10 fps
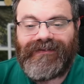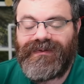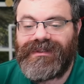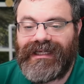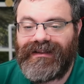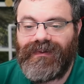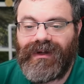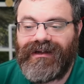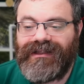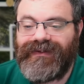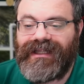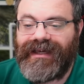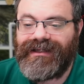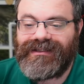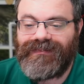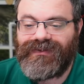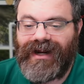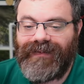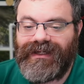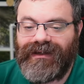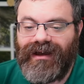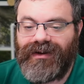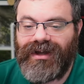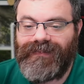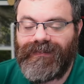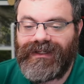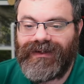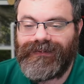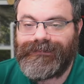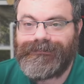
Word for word: And if you did, then why not leave a like, subscribe, and a kind comment below.